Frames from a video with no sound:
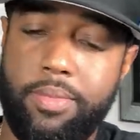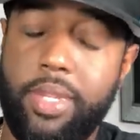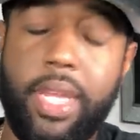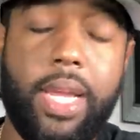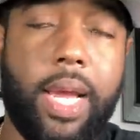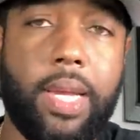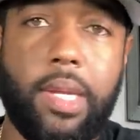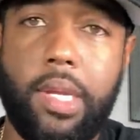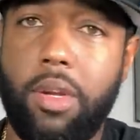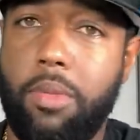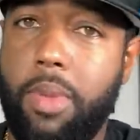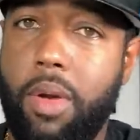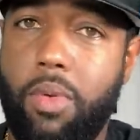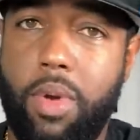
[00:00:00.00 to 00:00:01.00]
you ain't got nothing on
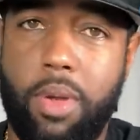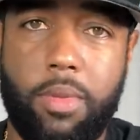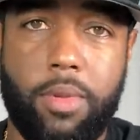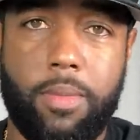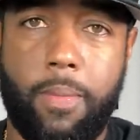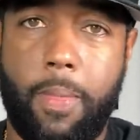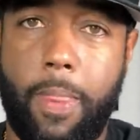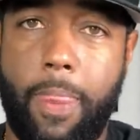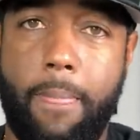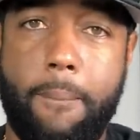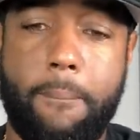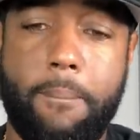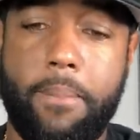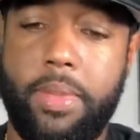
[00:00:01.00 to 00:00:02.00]
my woman.
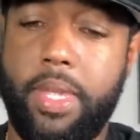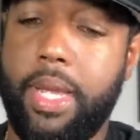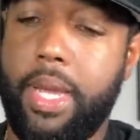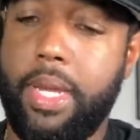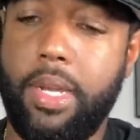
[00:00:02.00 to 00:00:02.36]
You ain't got